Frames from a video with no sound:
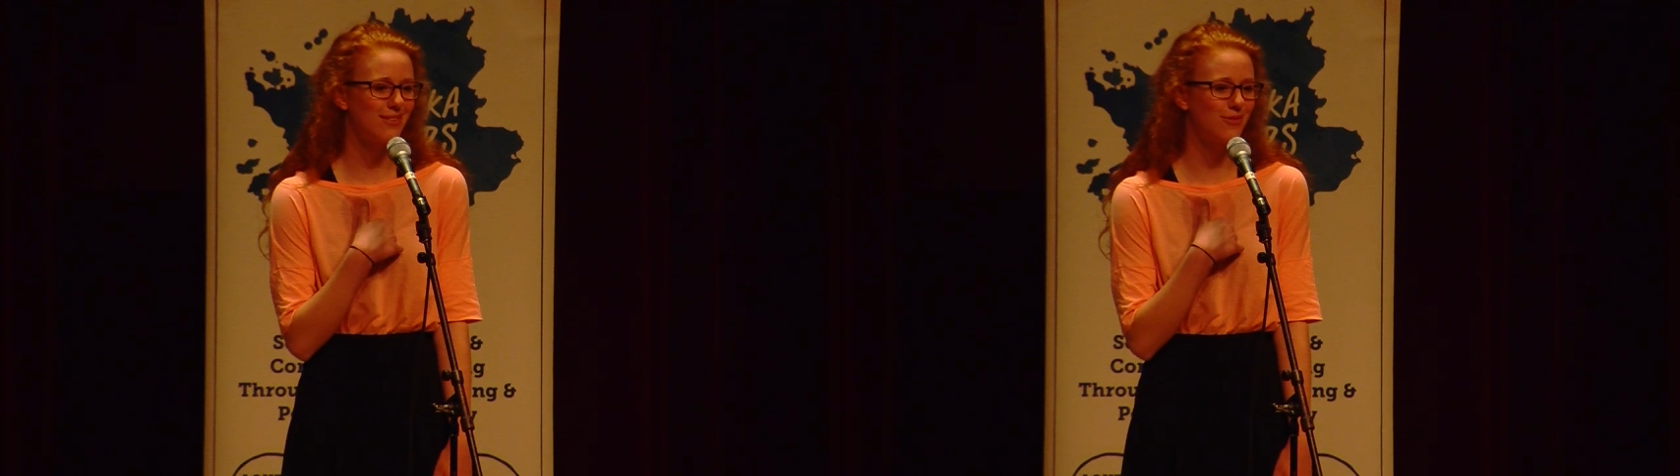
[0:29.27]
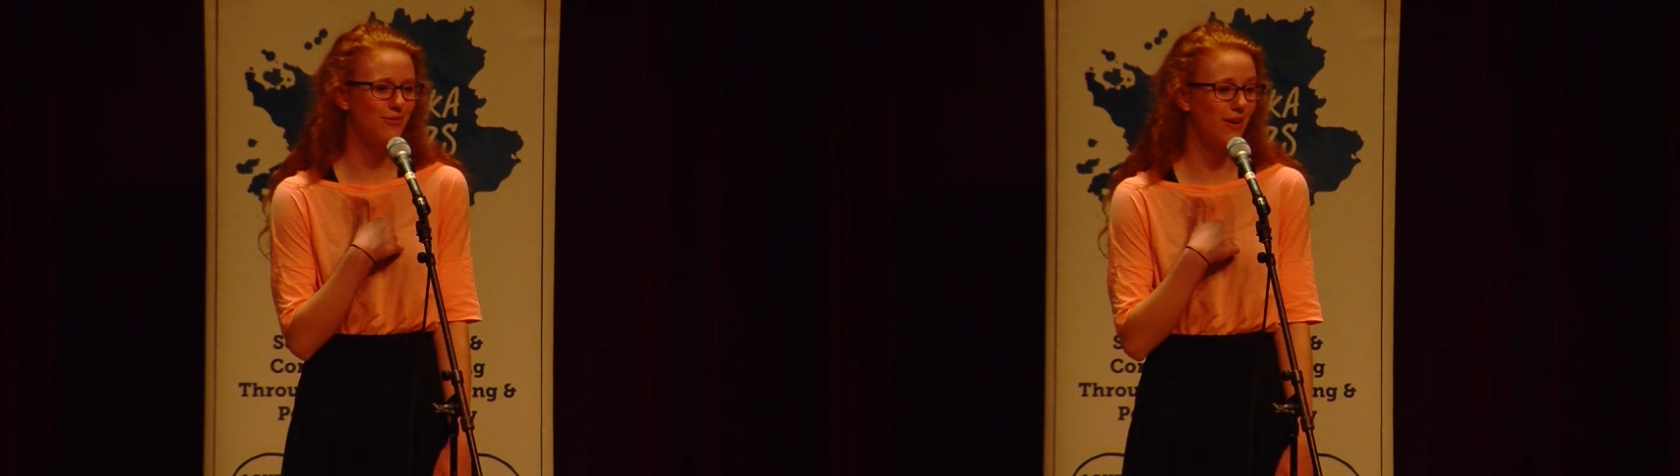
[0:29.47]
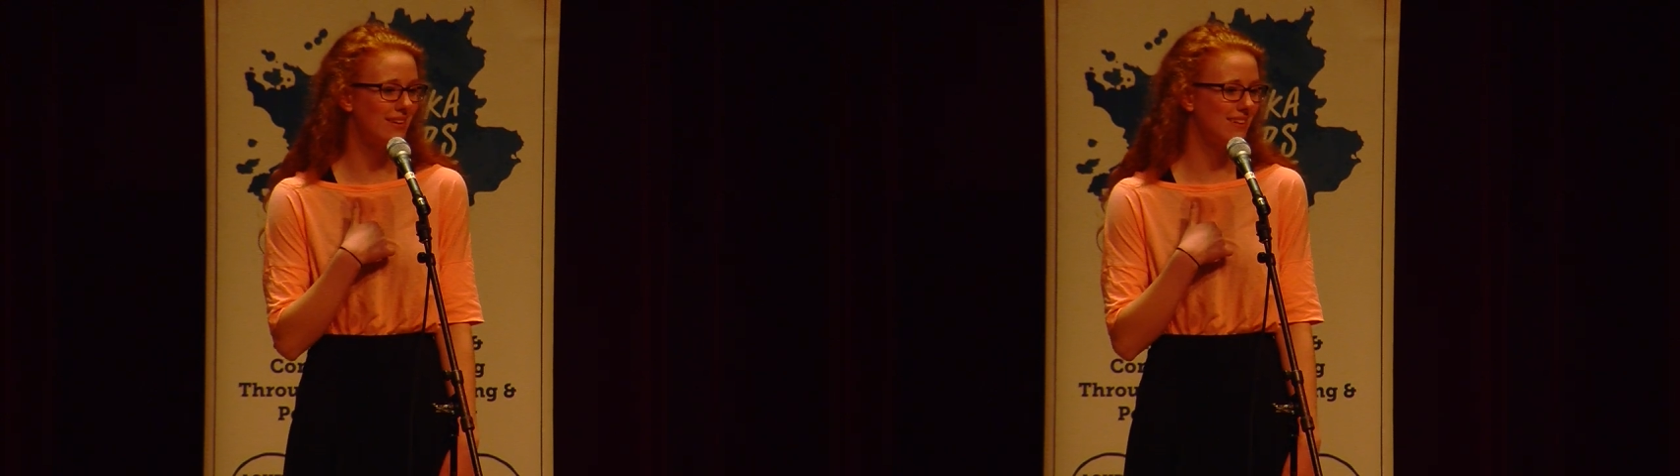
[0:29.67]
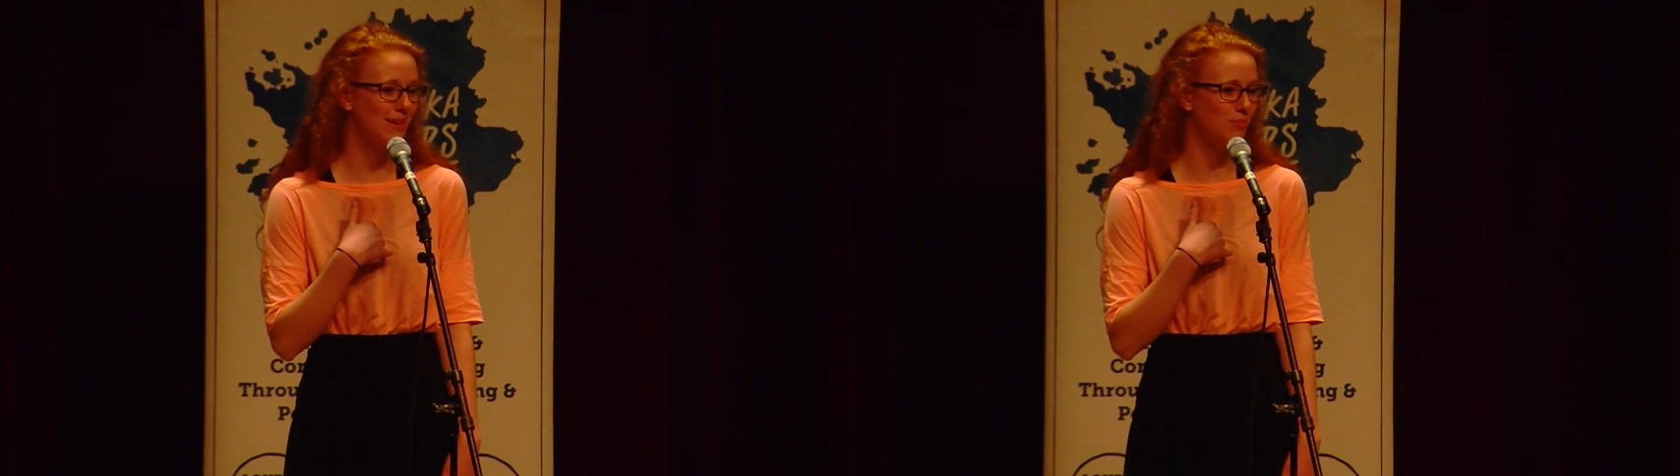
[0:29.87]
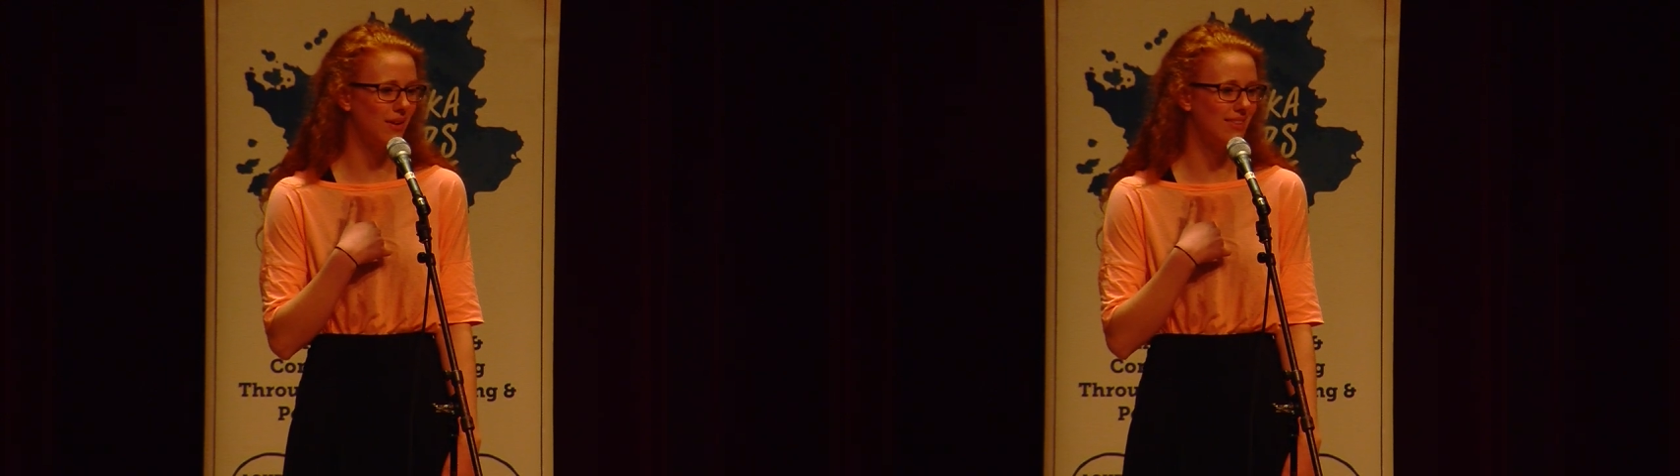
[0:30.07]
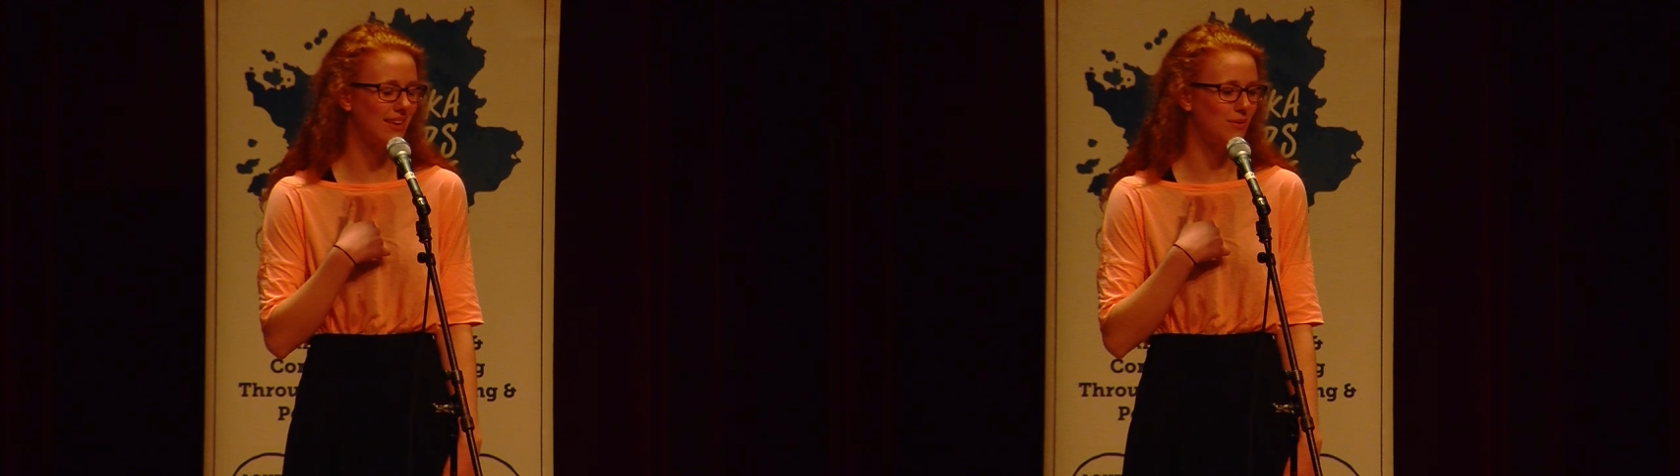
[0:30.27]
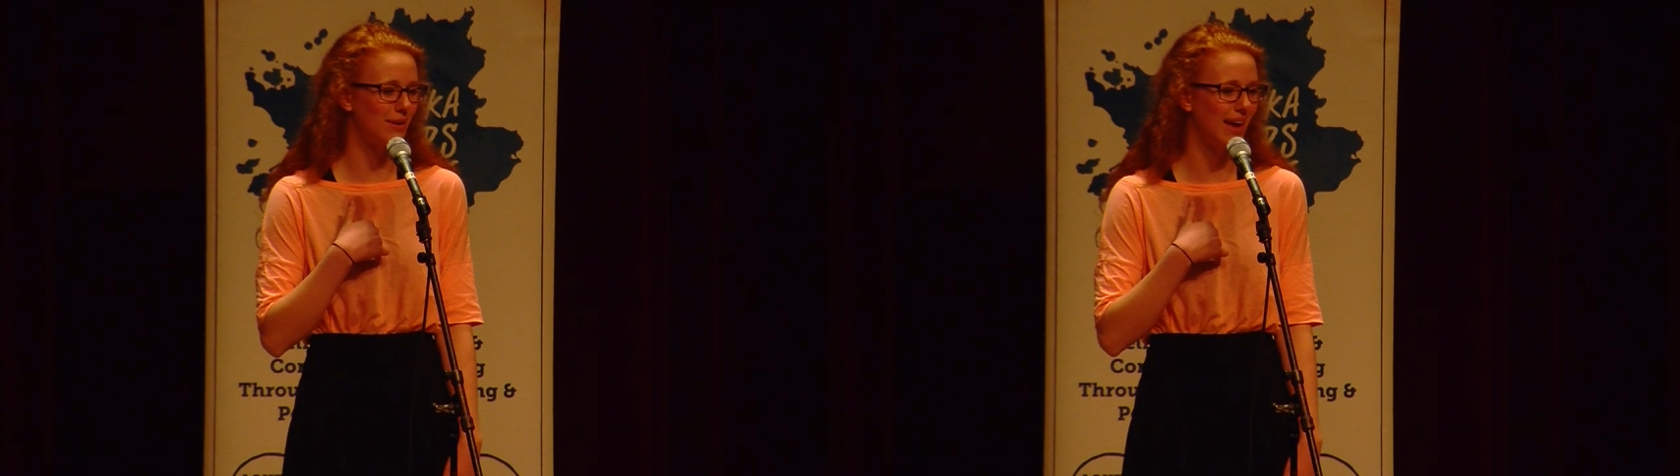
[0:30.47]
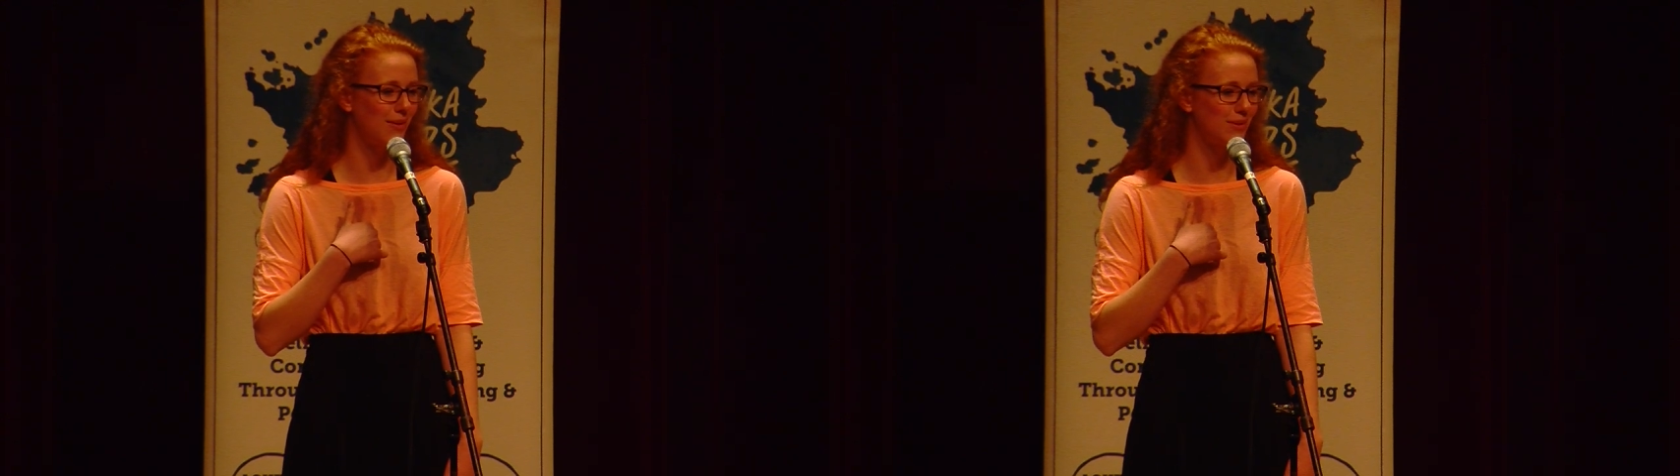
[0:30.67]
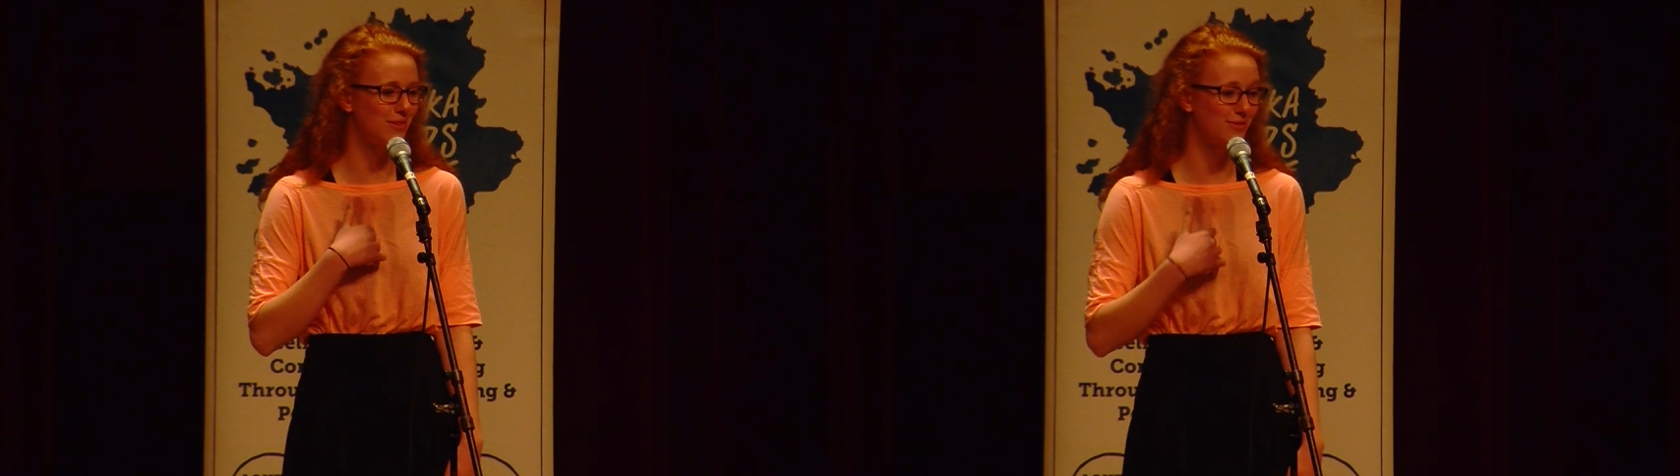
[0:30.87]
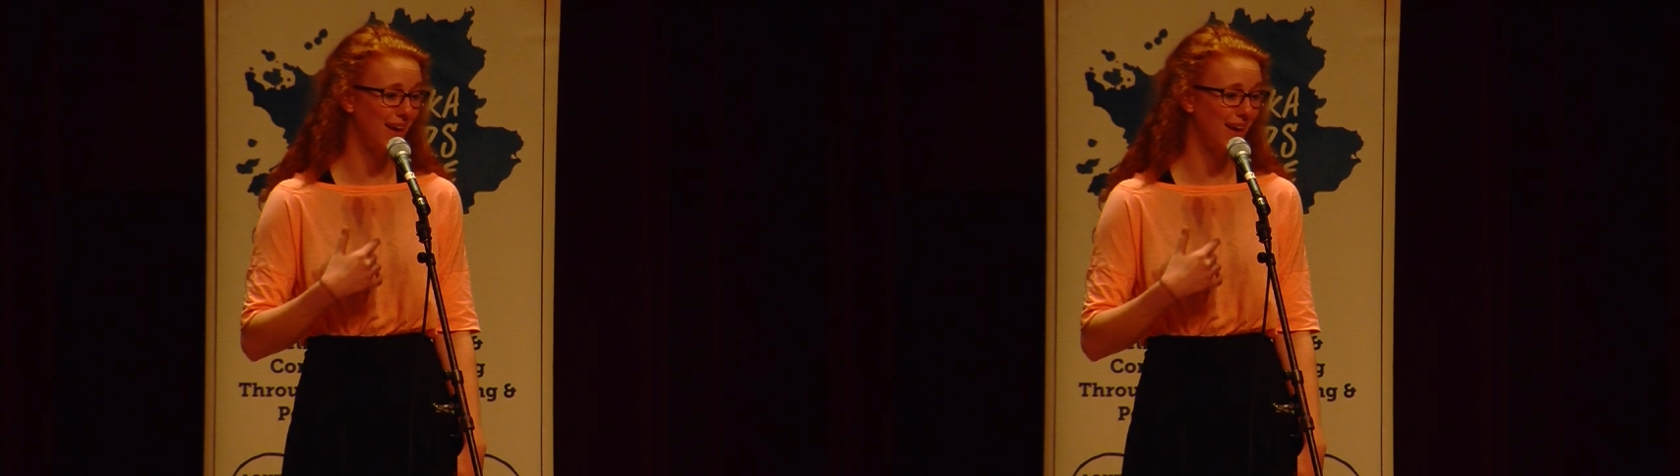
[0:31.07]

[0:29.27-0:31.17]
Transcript: frantic breathing when I was